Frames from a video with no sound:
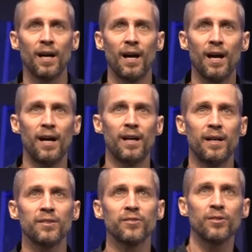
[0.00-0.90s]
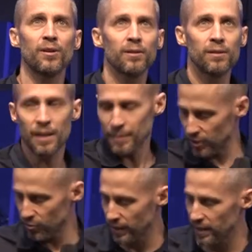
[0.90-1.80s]
uh, so let me
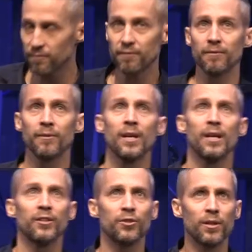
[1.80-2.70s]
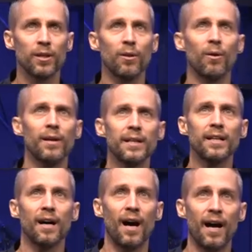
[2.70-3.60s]
just read so the lord
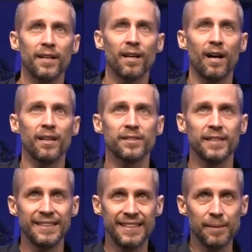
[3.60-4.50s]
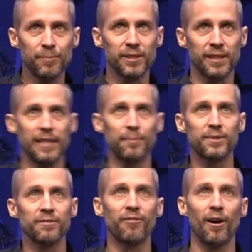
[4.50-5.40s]
god caused a deep sleep
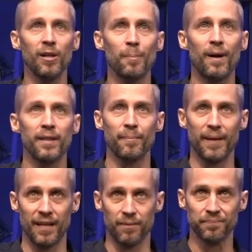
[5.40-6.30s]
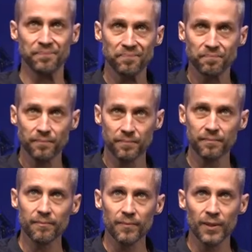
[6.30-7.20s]
to fall upon the man
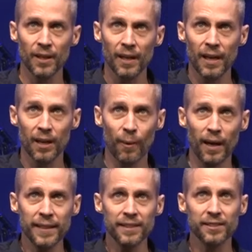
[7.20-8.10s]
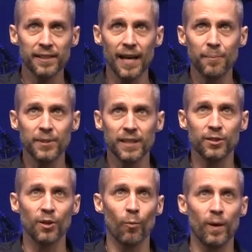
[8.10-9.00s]
and while he slept, he
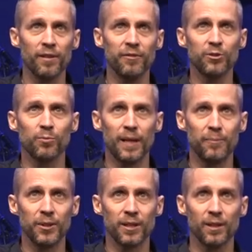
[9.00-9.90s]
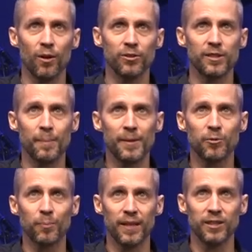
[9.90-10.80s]
took one of his ribs and closed up
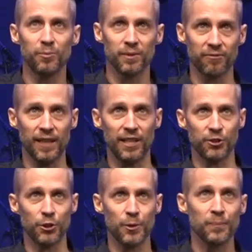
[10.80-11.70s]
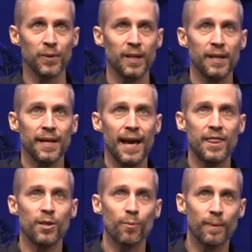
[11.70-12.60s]
its place with flesh.
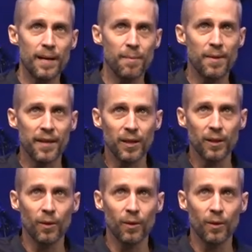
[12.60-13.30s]
And the rib that the